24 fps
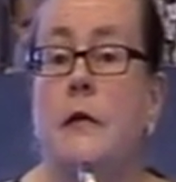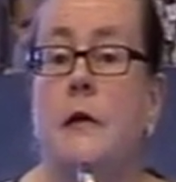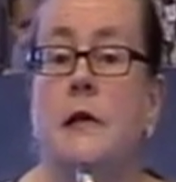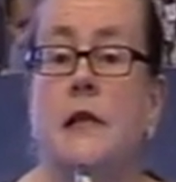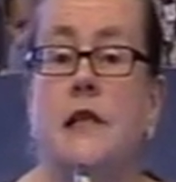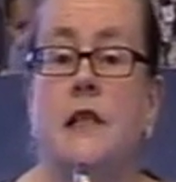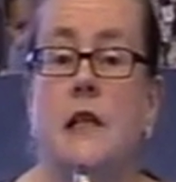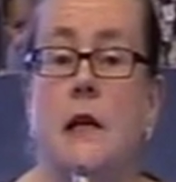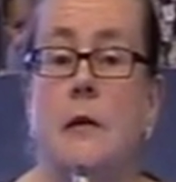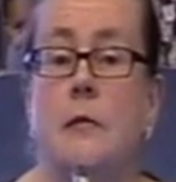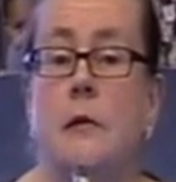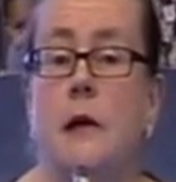
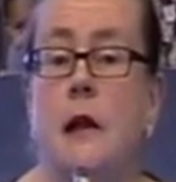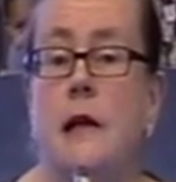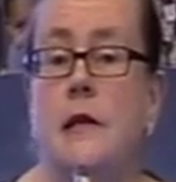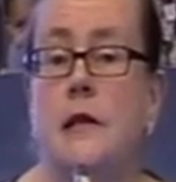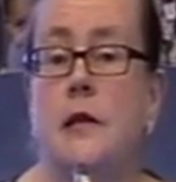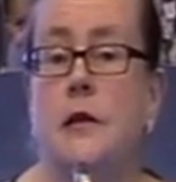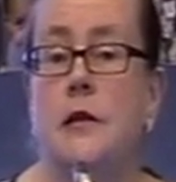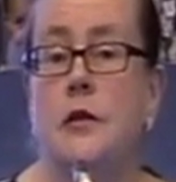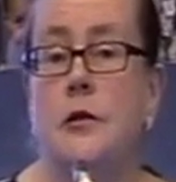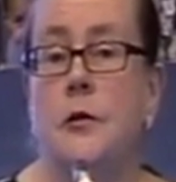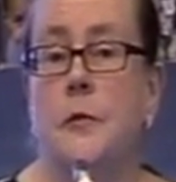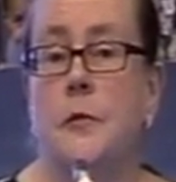stable
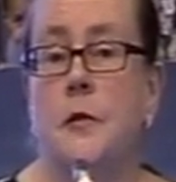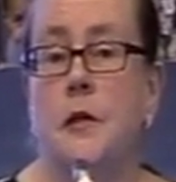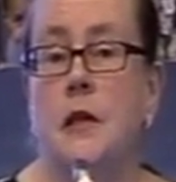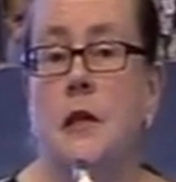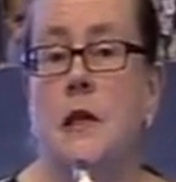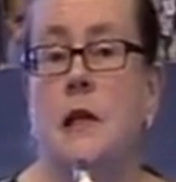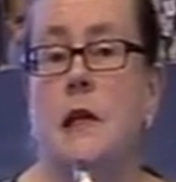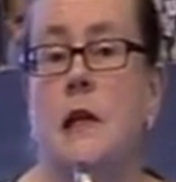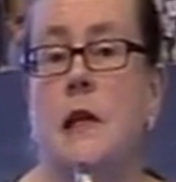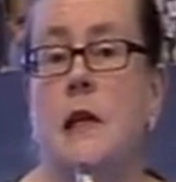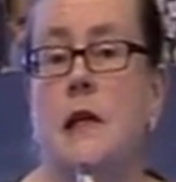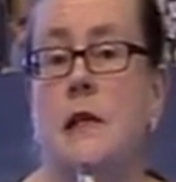isotope
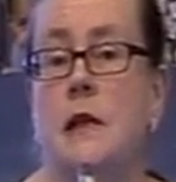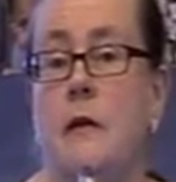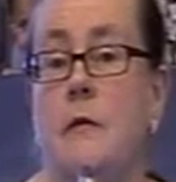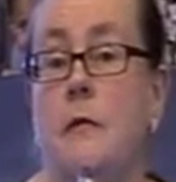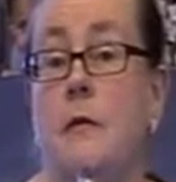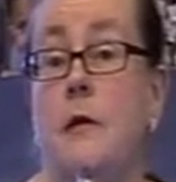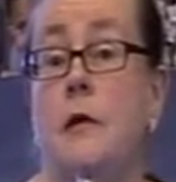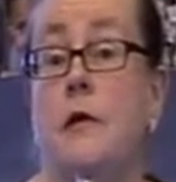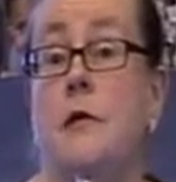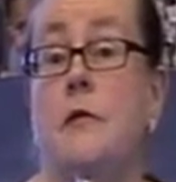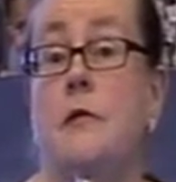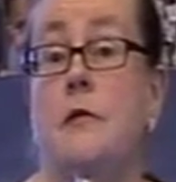techniques have
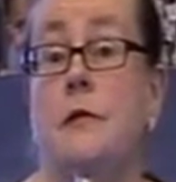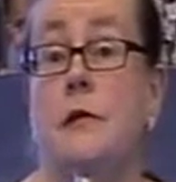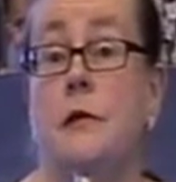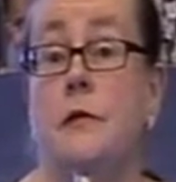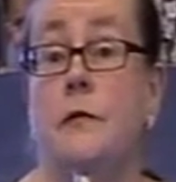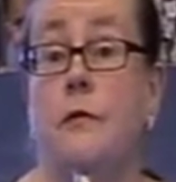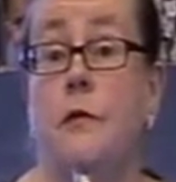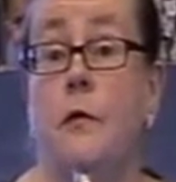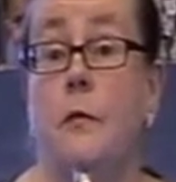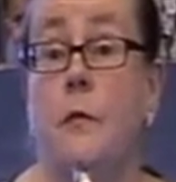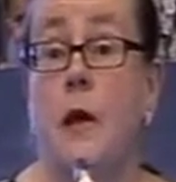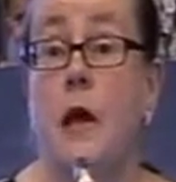been used
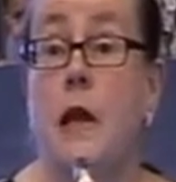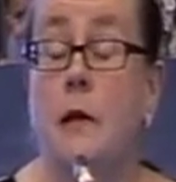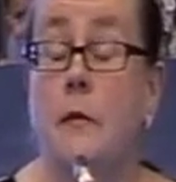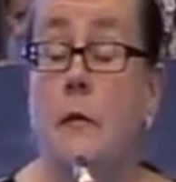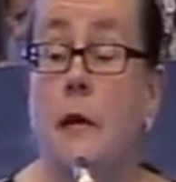for many,